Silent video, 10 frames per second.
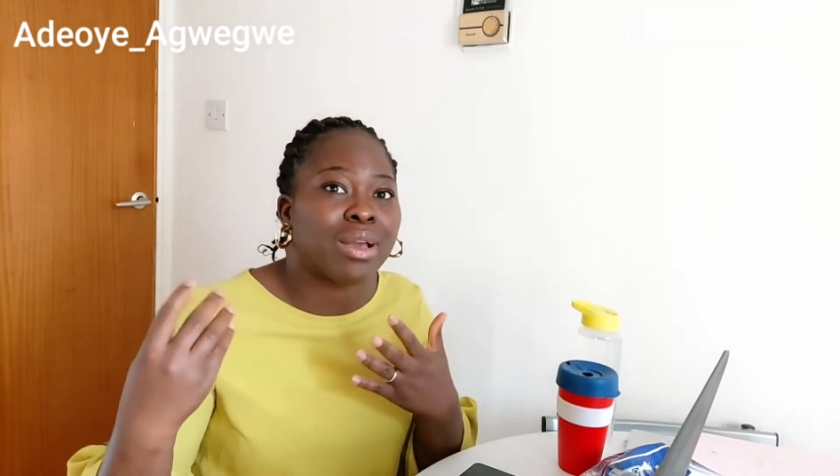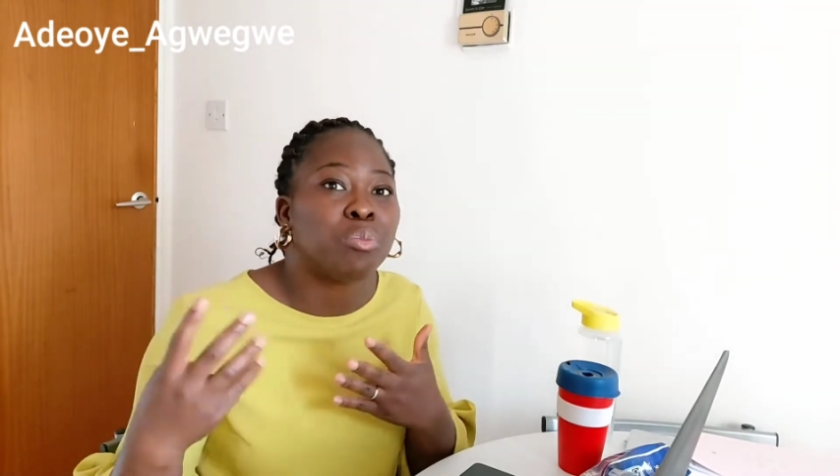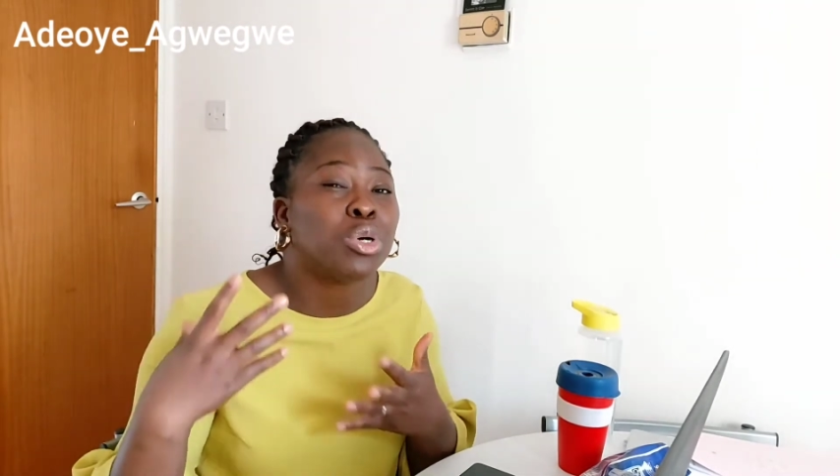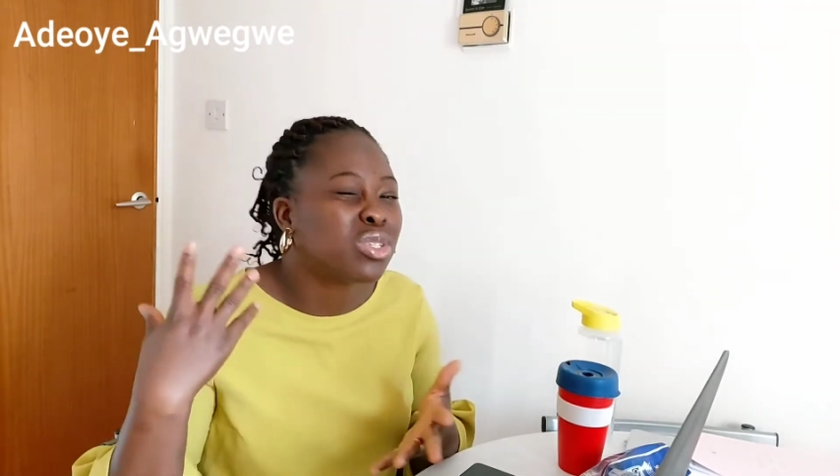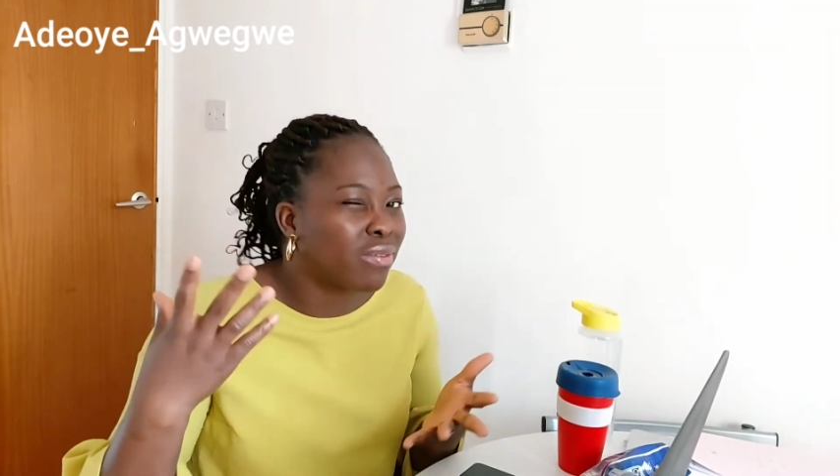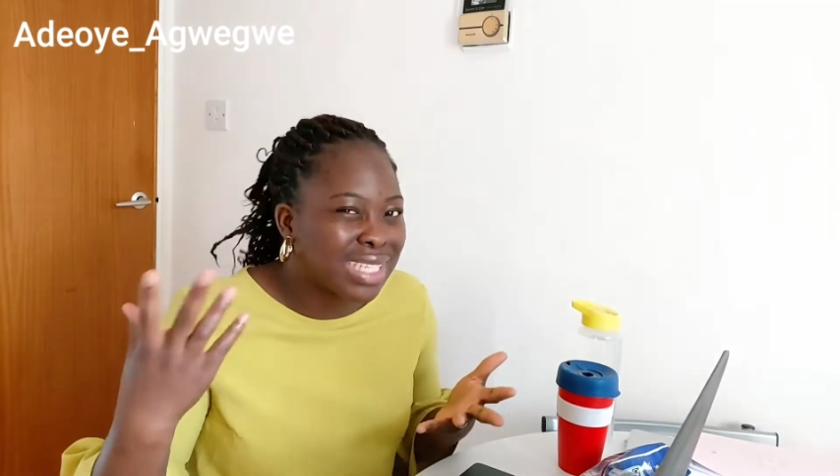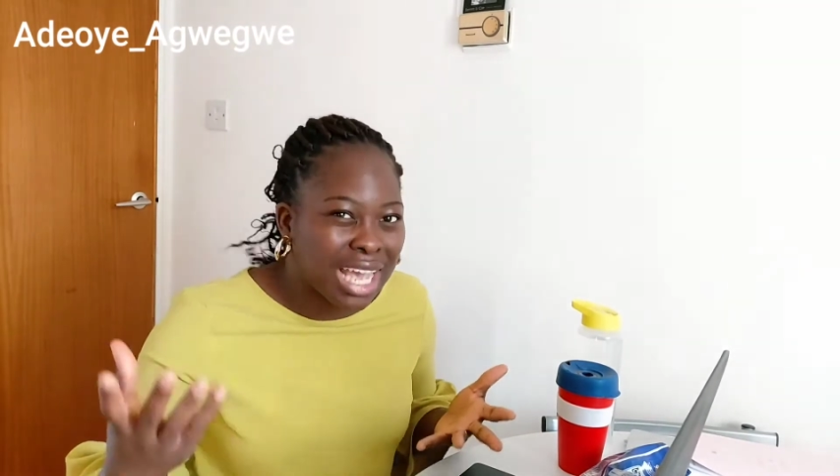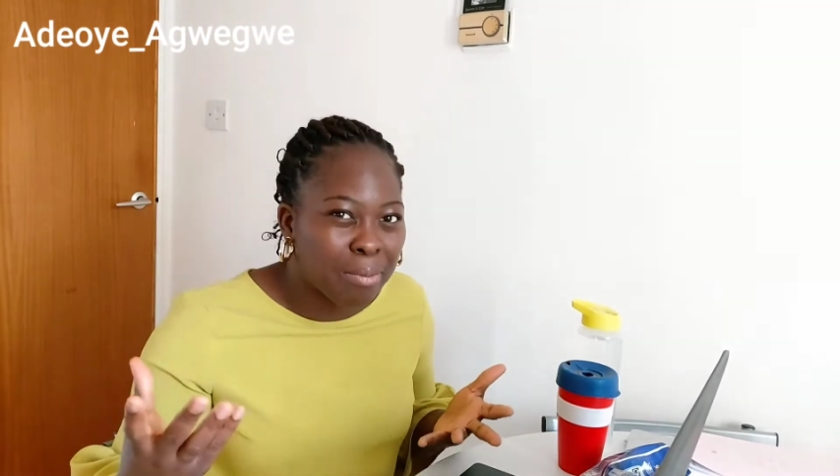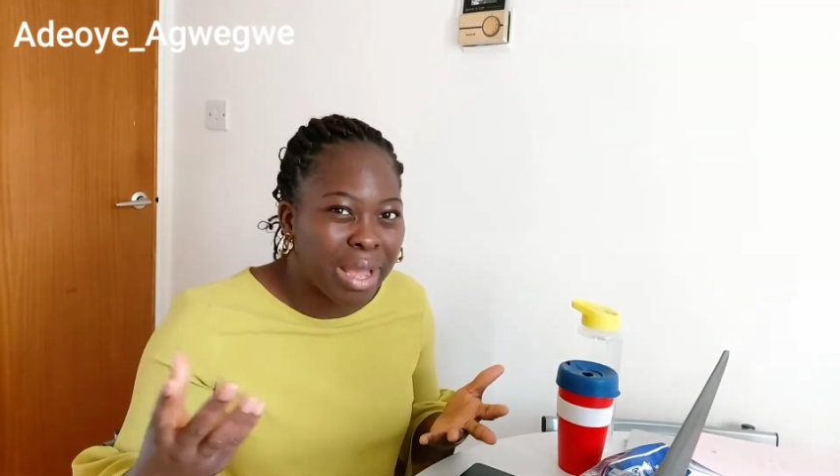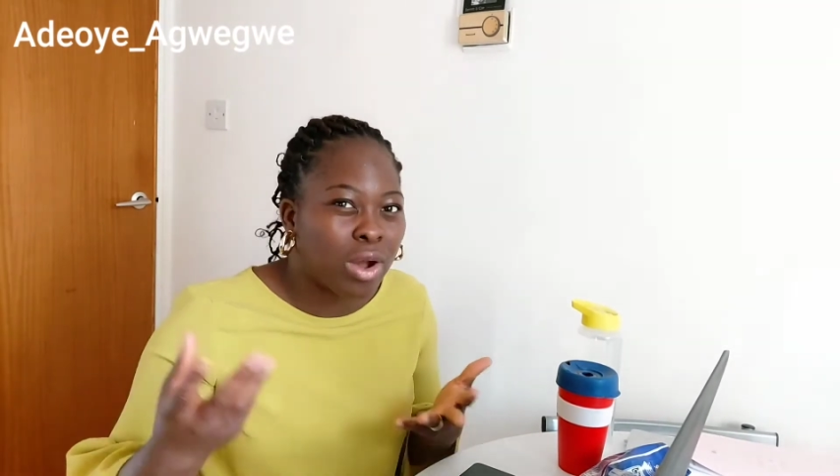most of the
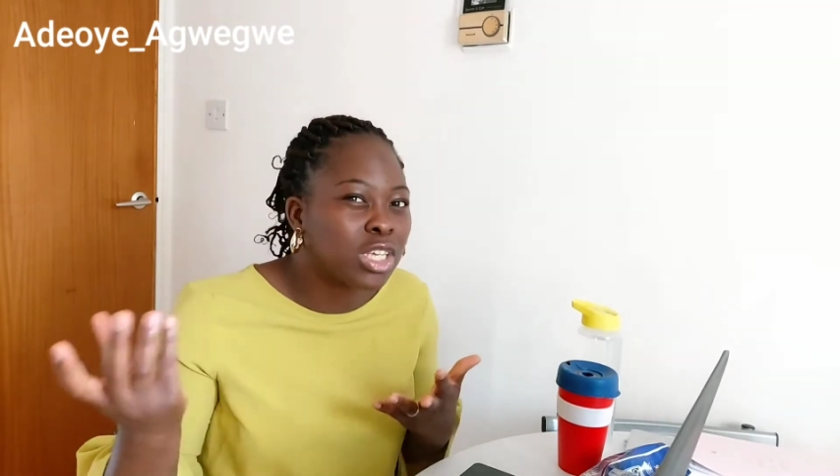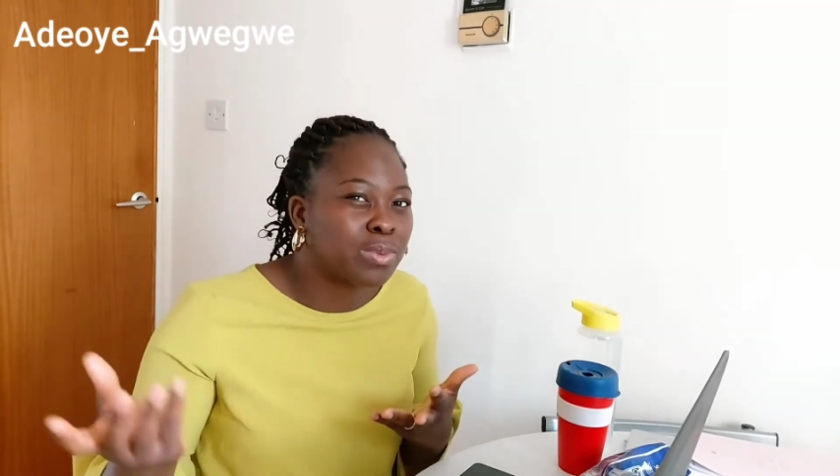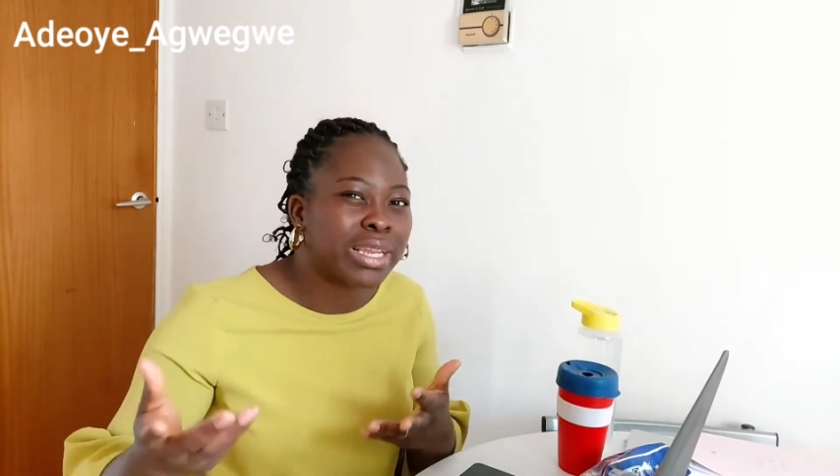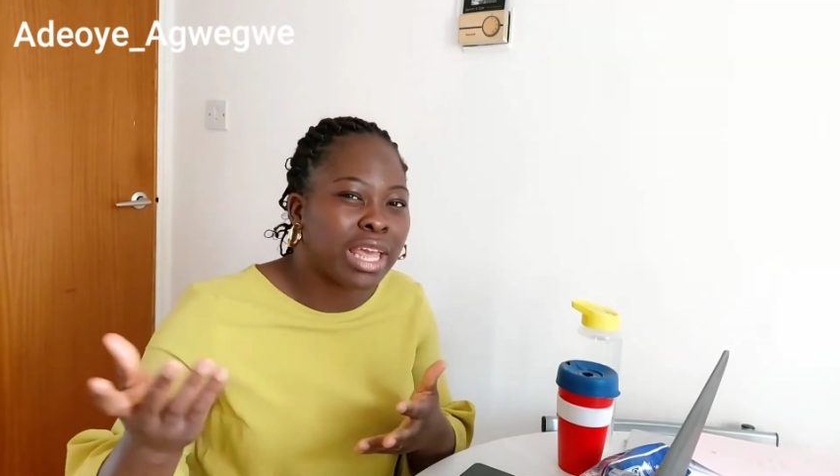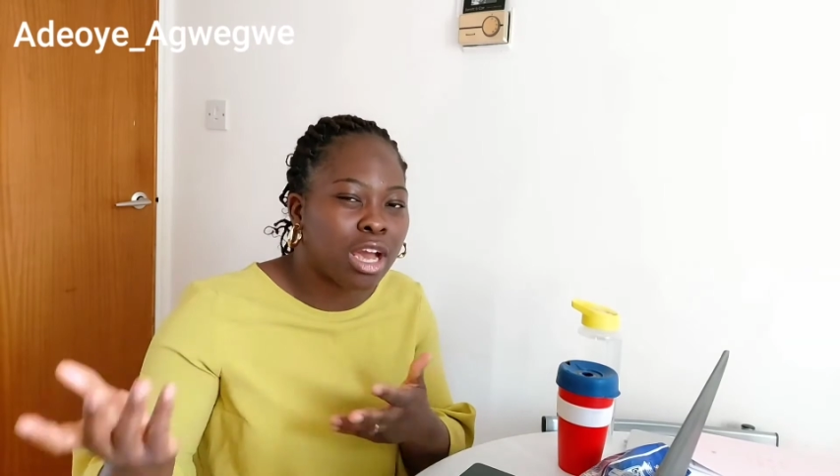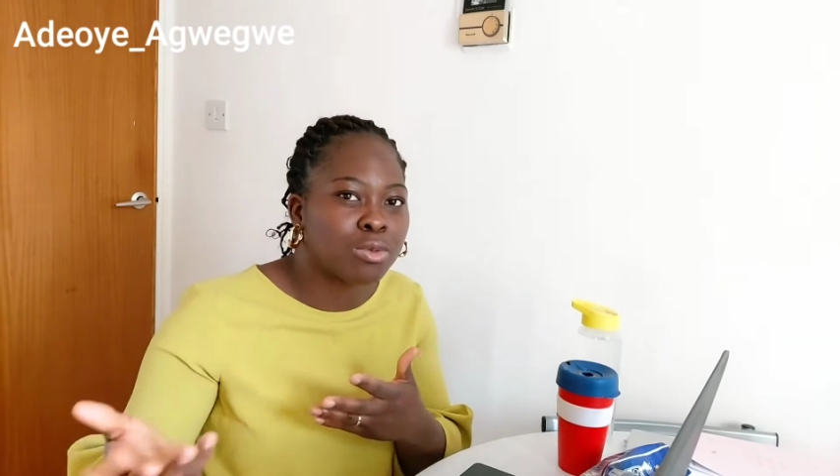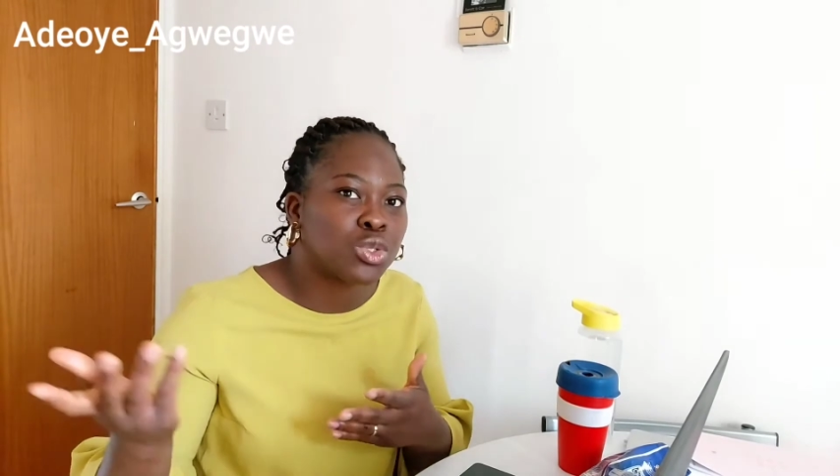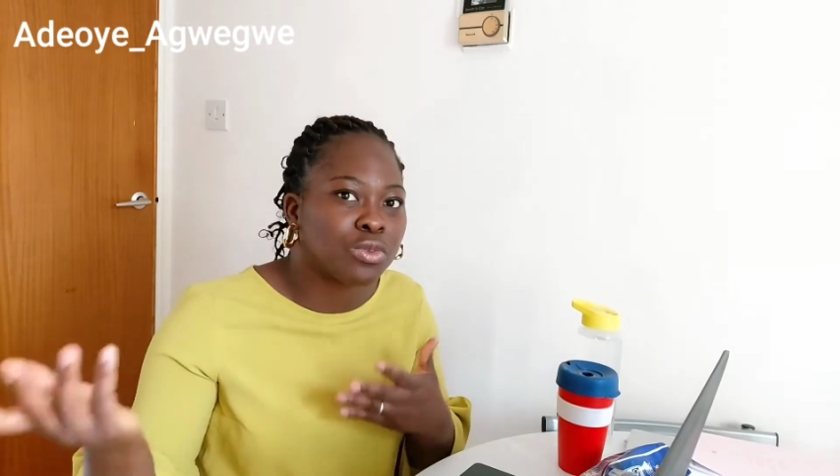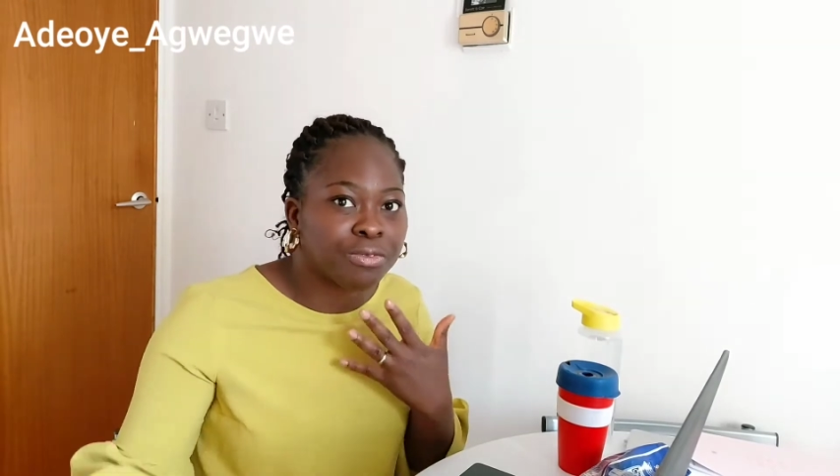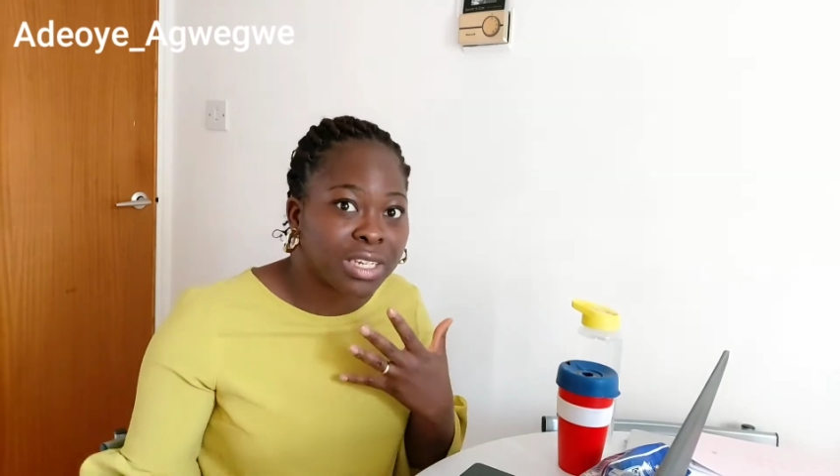time my husband helps
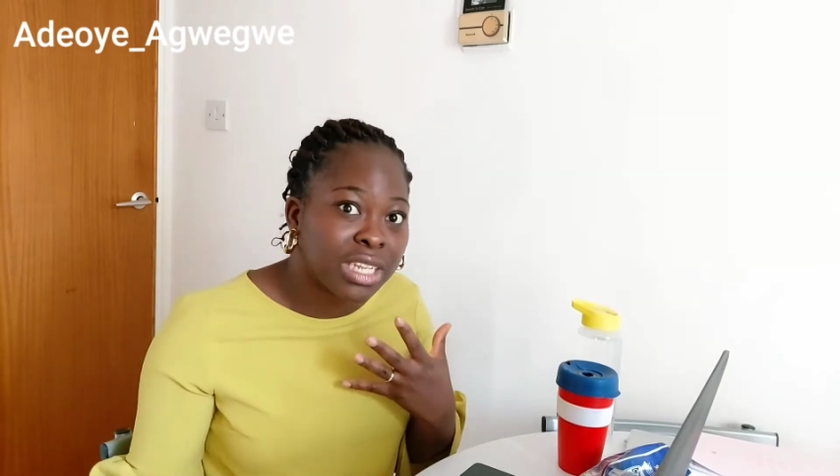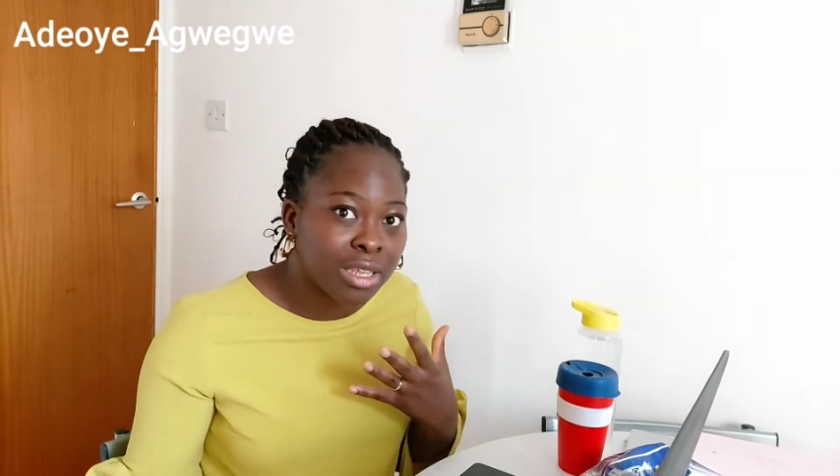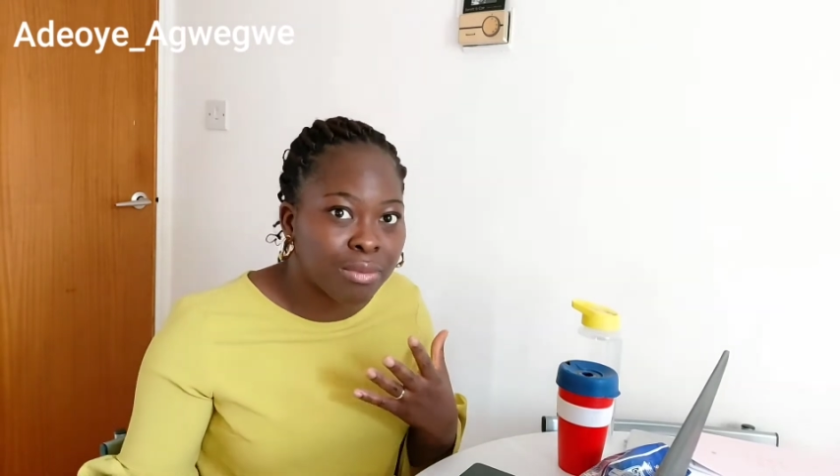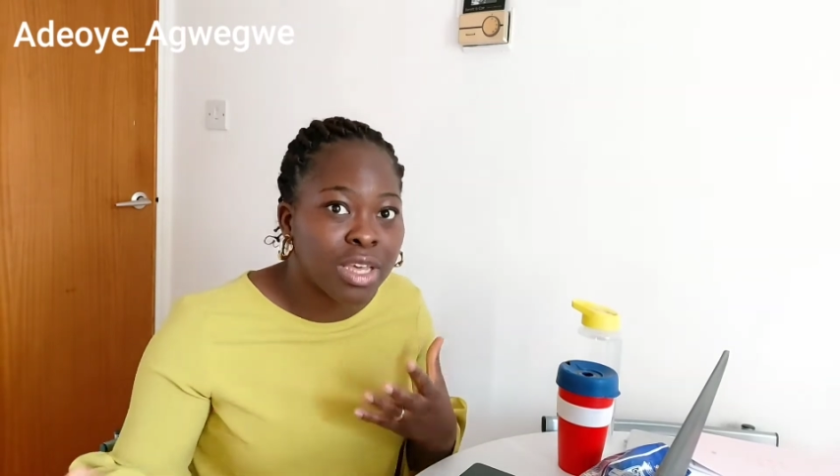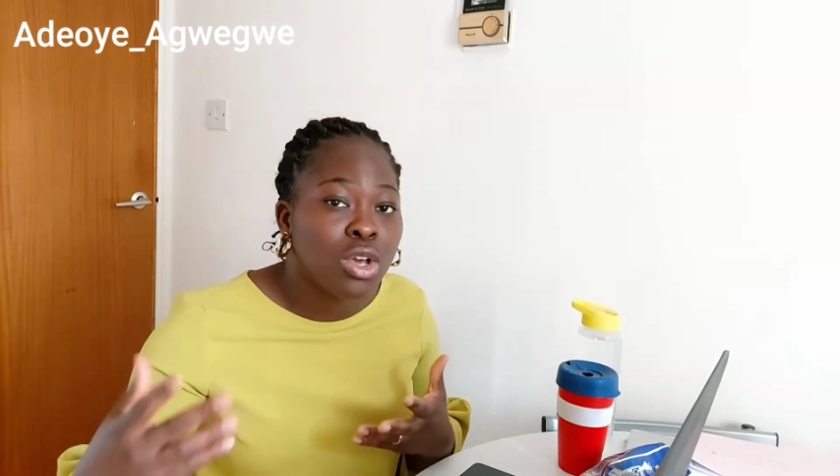to feed him